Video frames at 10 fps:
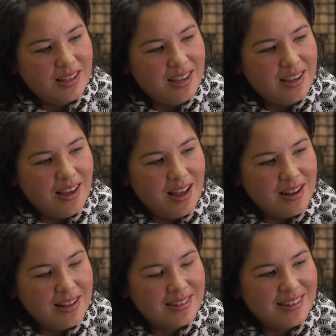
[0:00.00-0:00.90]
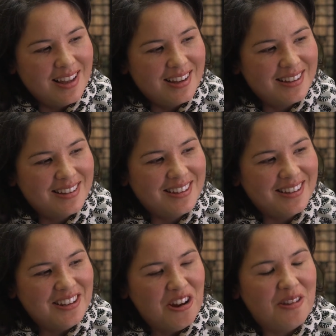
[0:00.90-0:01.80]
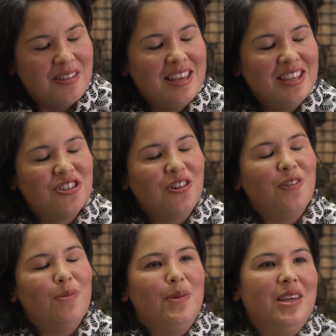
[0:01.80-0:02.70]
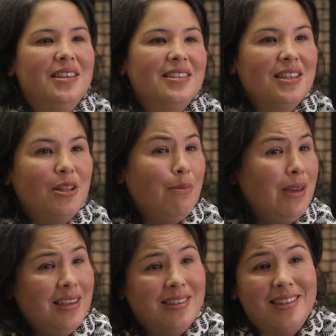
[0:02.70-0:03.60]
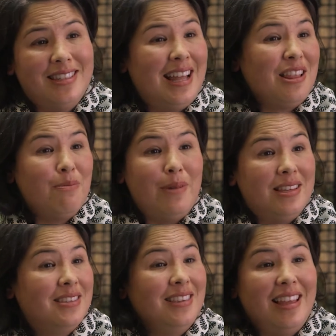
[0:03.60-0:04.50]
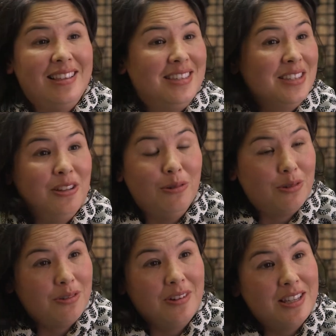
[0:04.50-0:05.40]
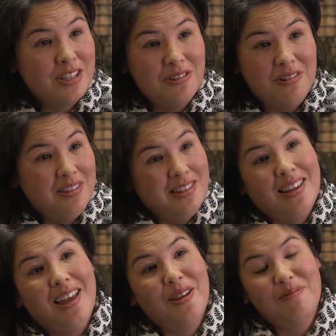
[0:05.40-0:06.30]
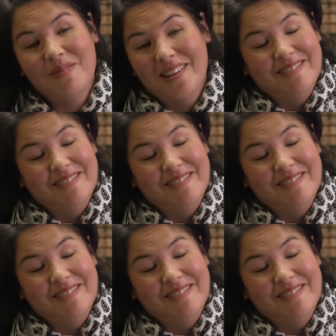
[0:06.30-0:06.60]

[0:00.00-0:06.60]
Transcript: It's like, the history of the biggest and the best. Is that the best lens to look through history all the time?